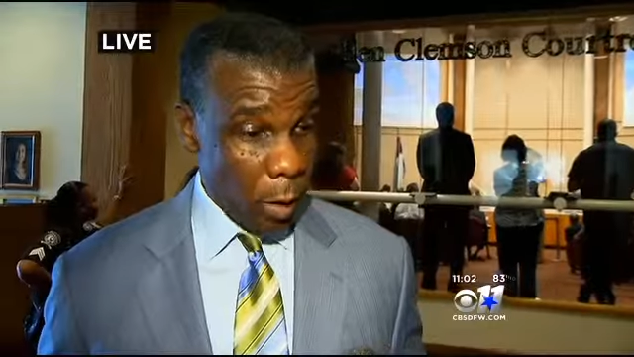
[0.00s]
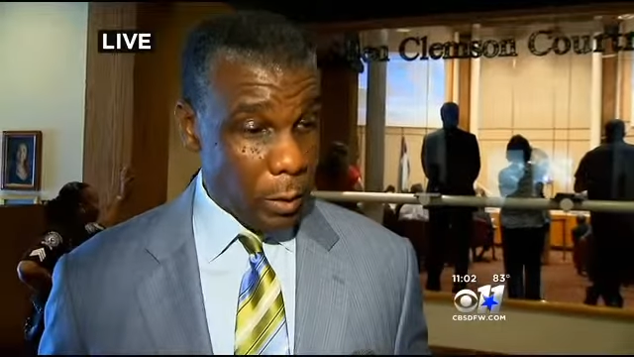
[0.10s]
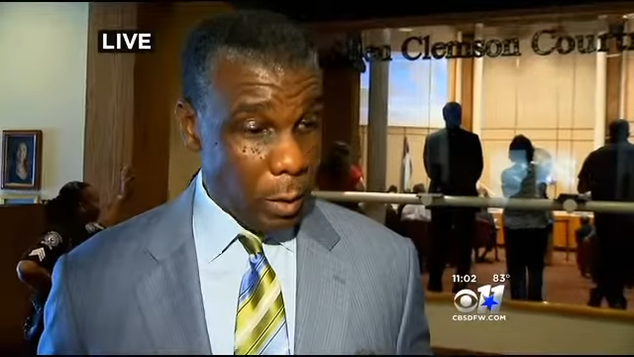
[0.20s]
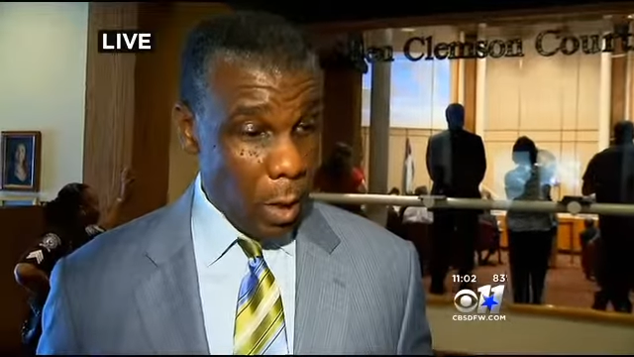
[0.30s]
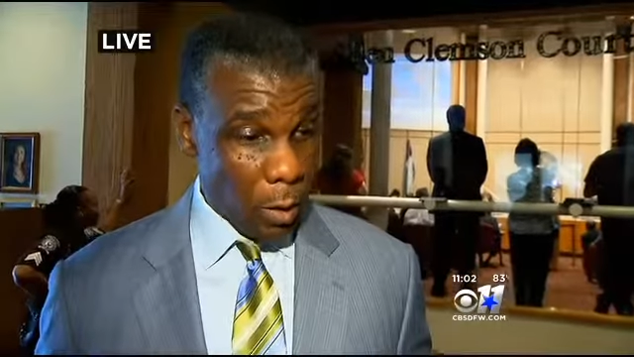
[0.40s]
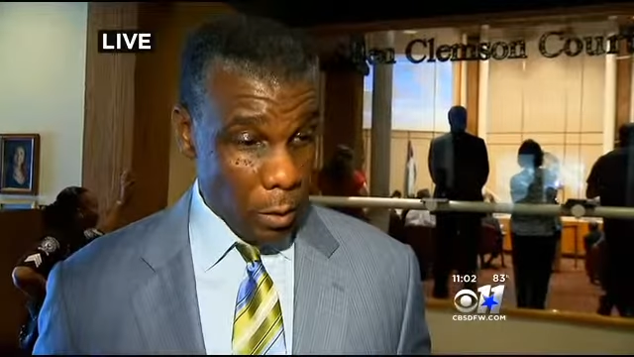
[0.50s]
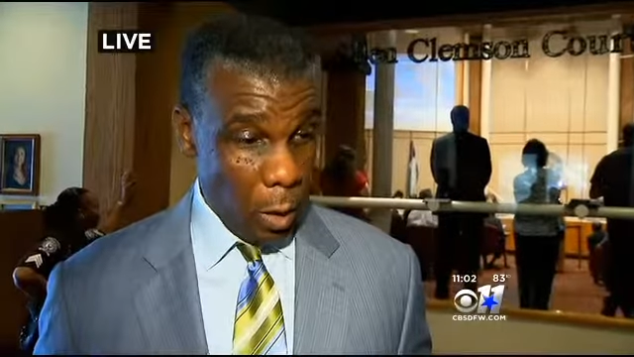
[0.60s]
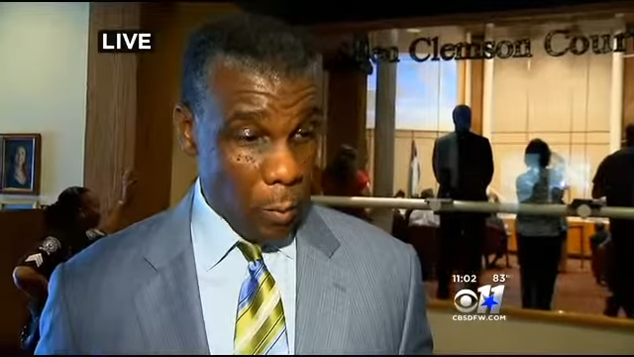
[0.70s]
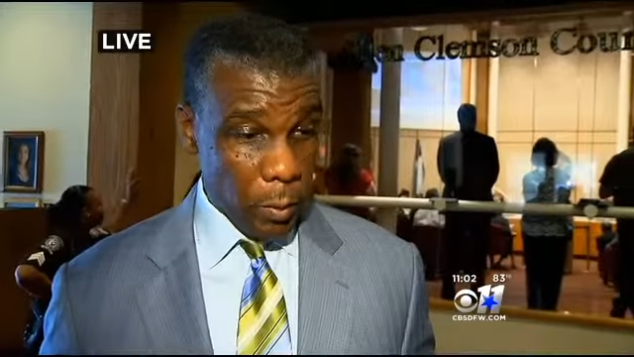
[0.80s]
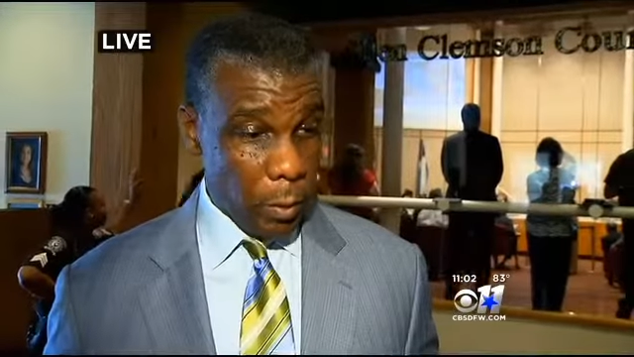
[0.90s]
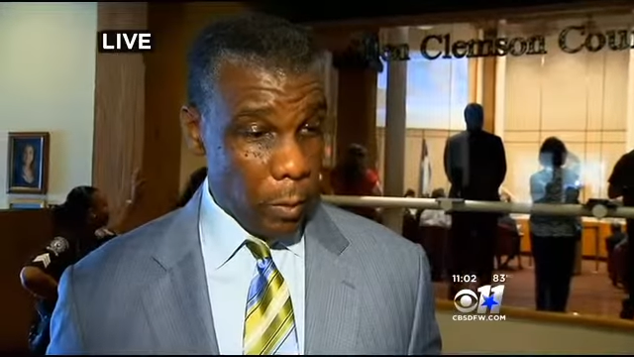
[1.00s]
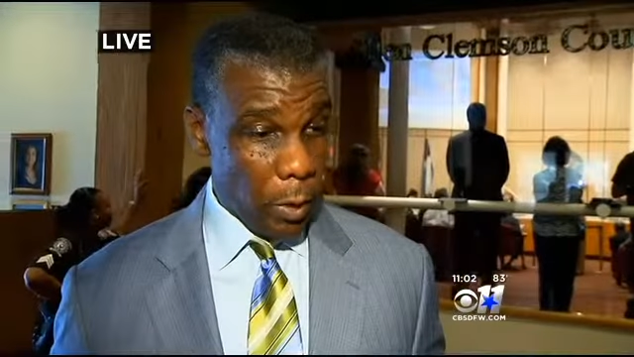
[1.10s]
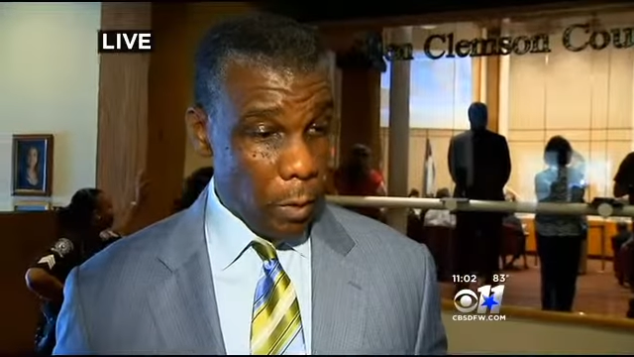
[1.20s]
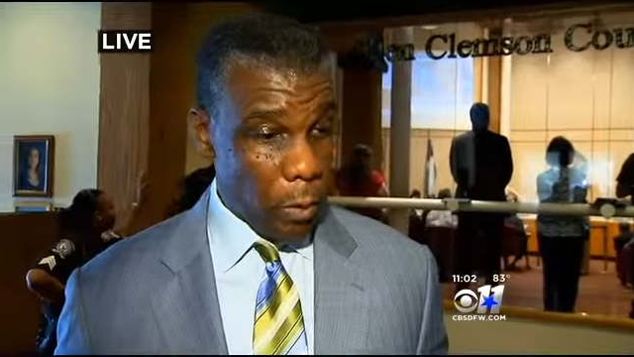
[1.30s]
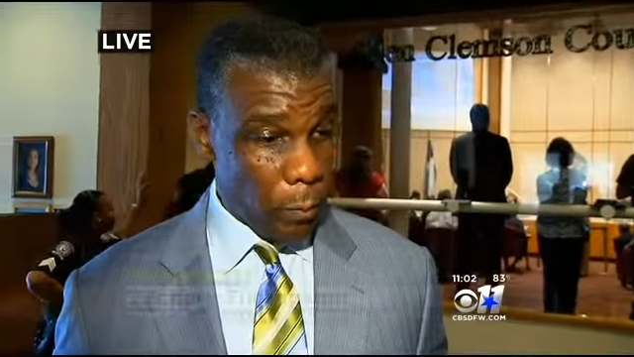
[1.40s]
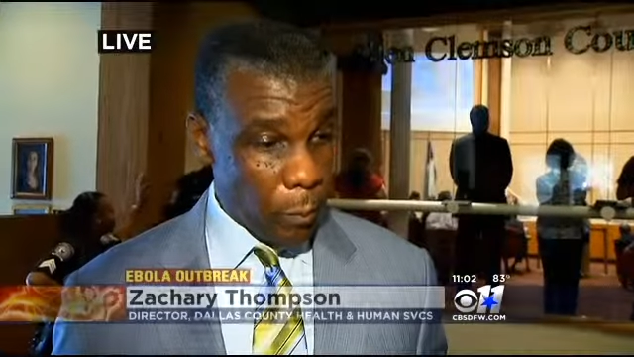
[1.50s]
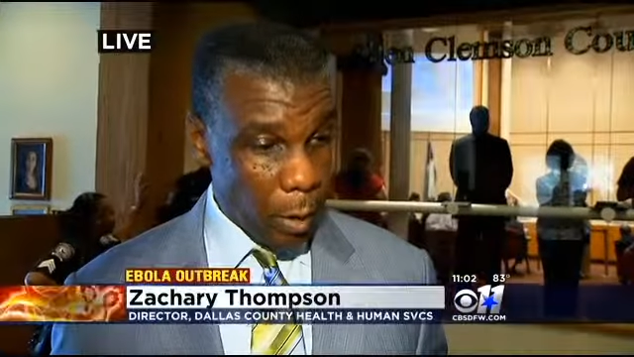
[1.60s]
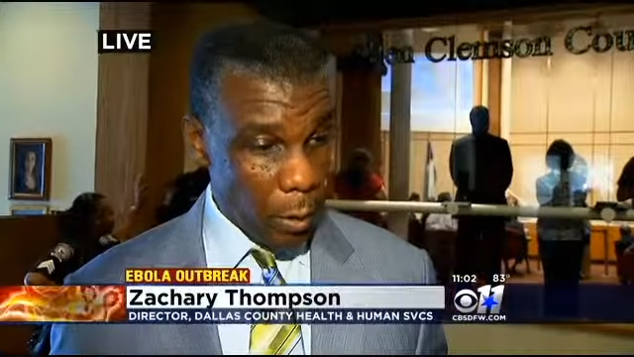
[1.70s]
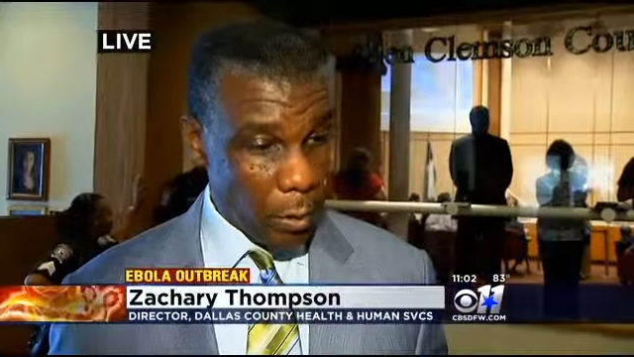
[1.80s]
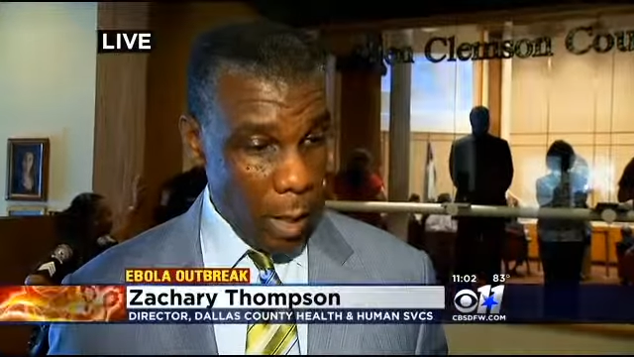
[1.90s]
Right now, it's all preliminary,
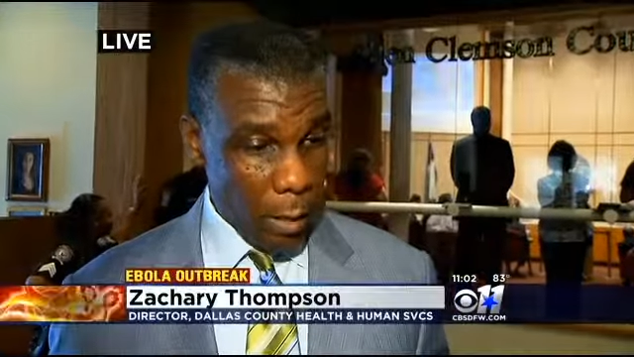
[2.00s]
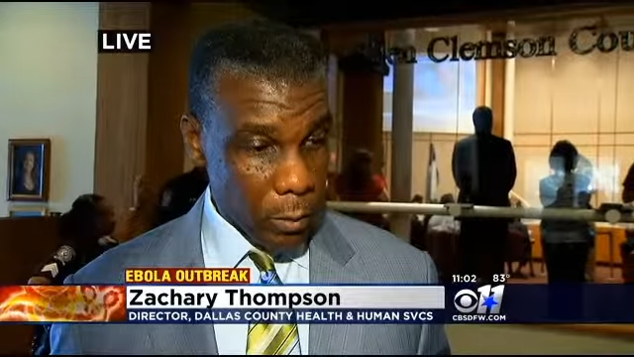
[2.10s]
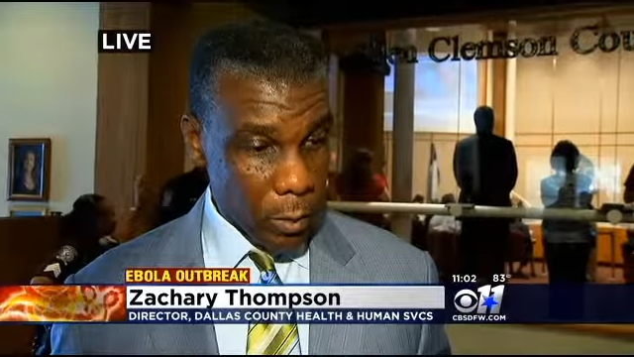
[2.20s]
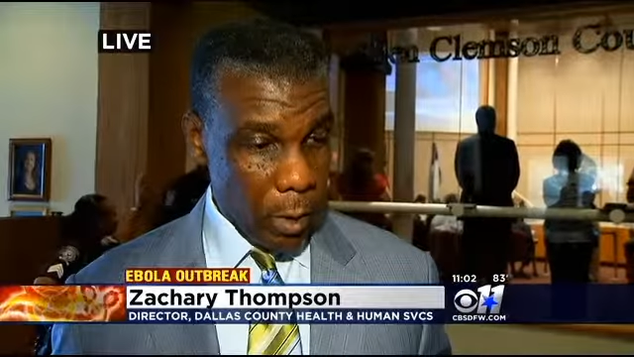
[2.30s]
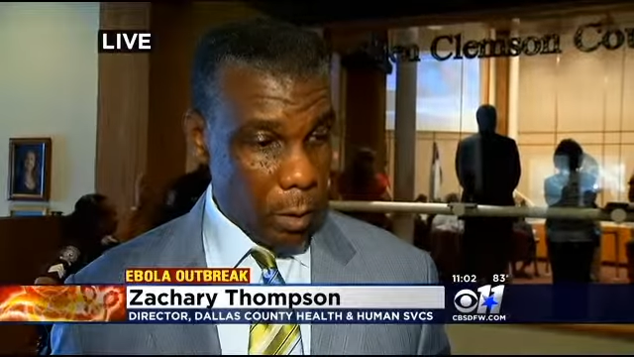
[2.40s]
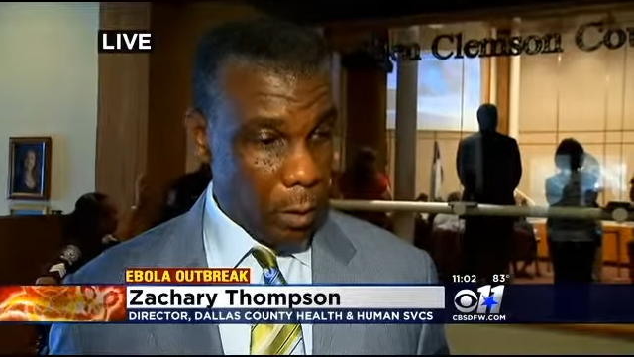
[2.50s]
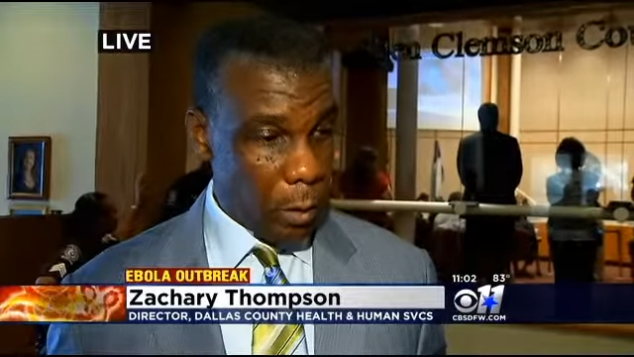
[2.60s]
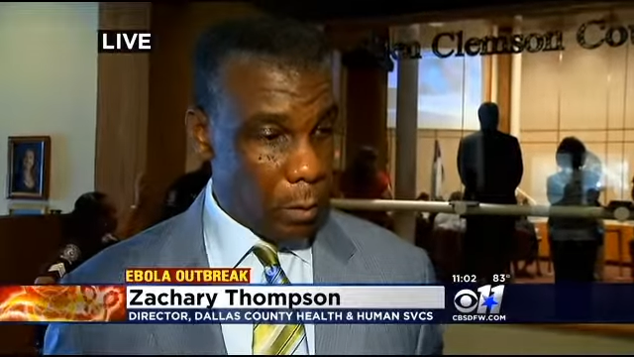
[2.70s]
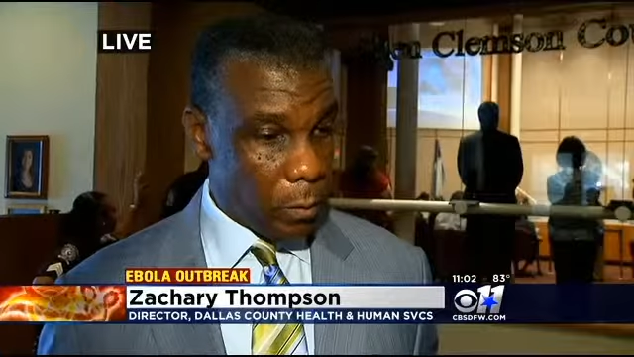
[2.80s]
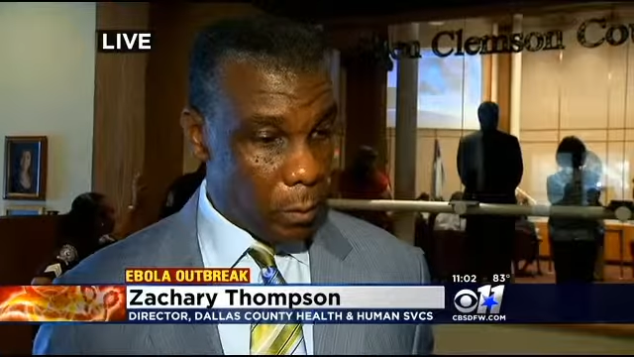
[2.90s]
but Dallas County,